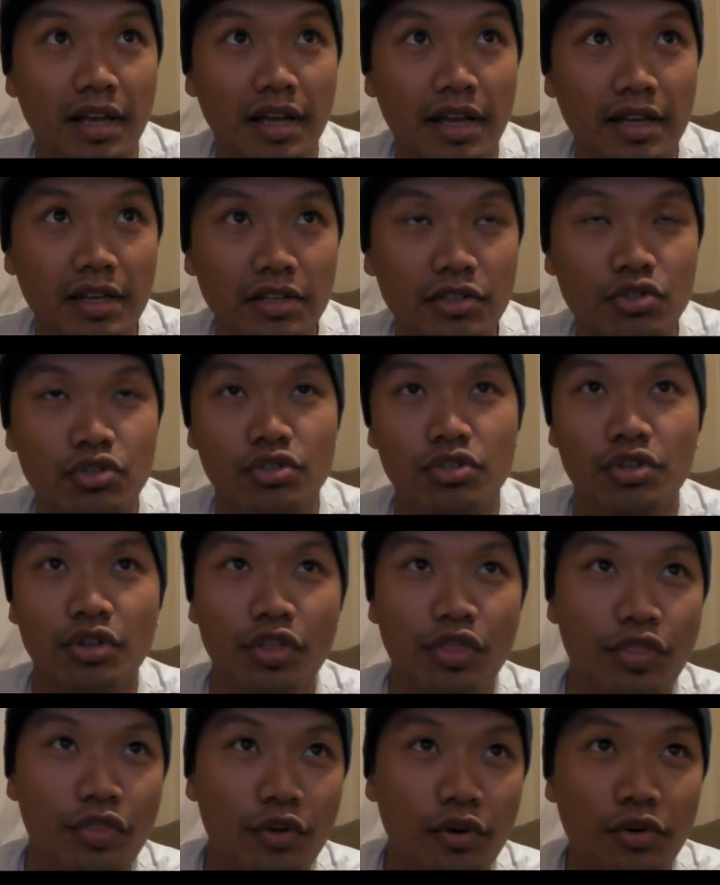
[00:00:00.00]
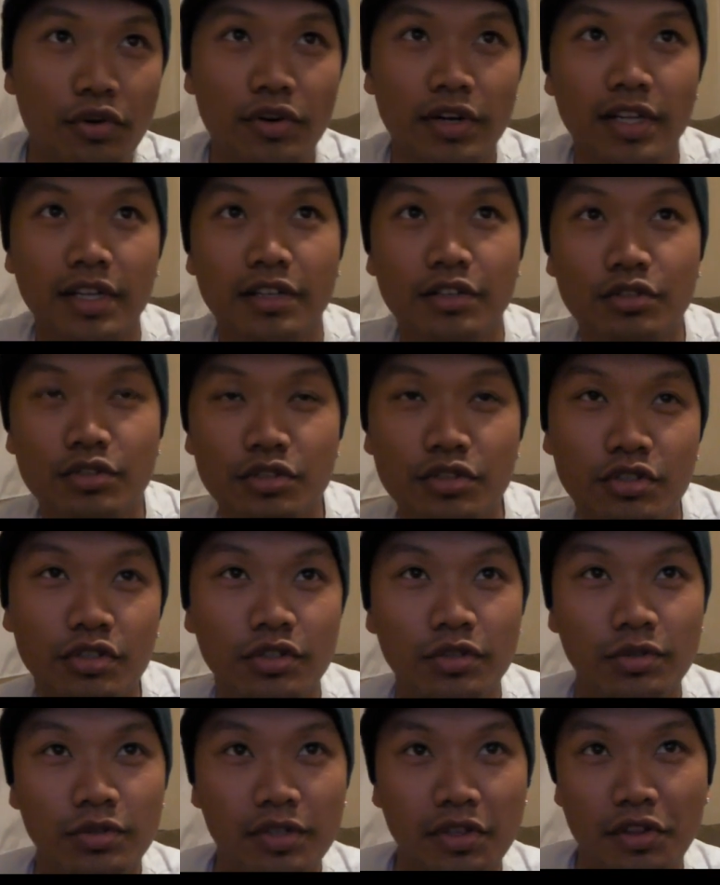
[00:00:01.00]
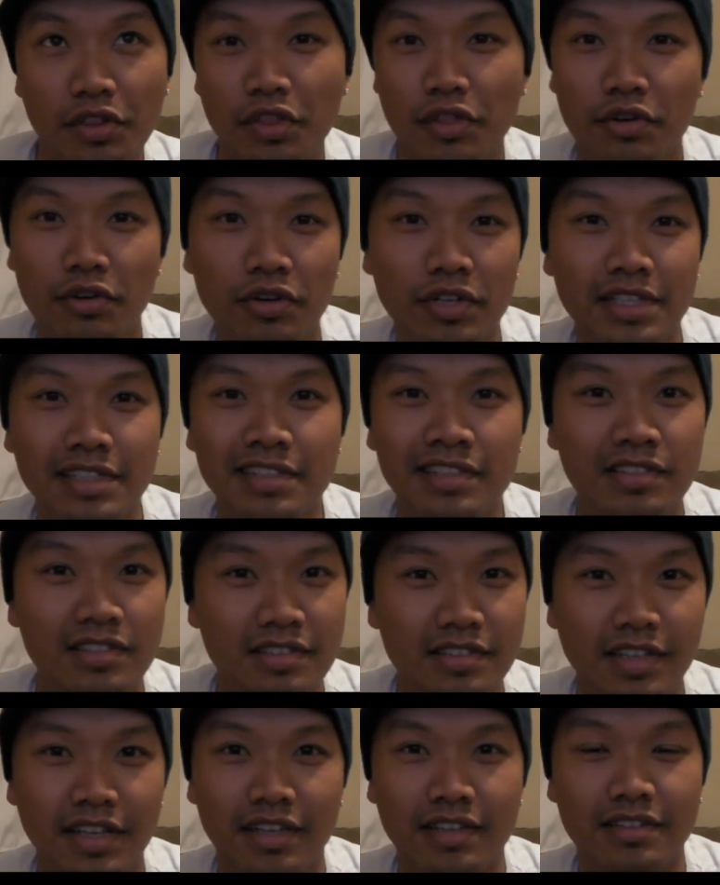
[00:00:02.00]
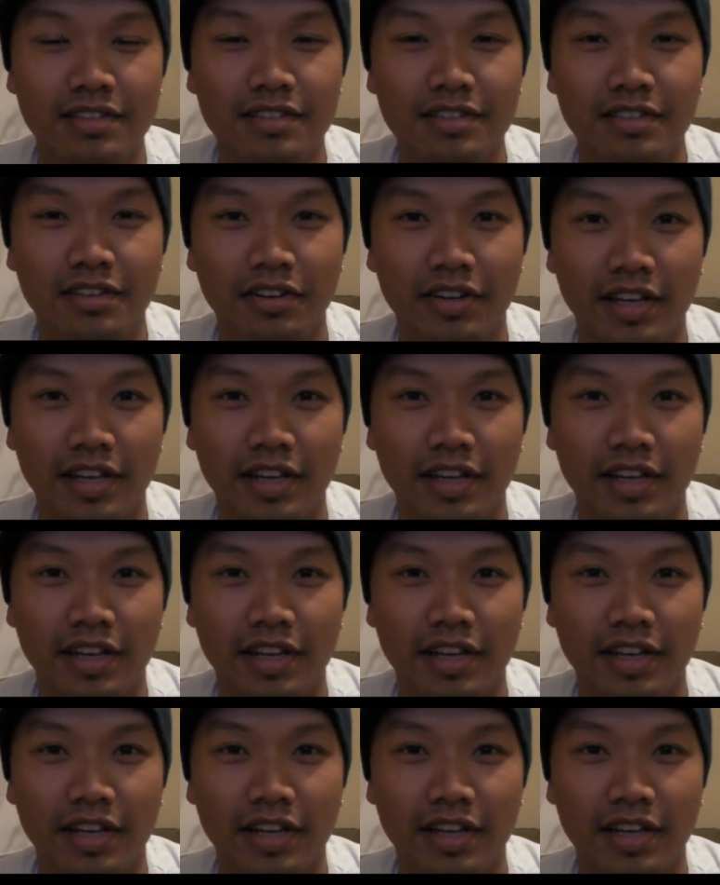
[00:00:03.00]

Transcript: age 32 to 36.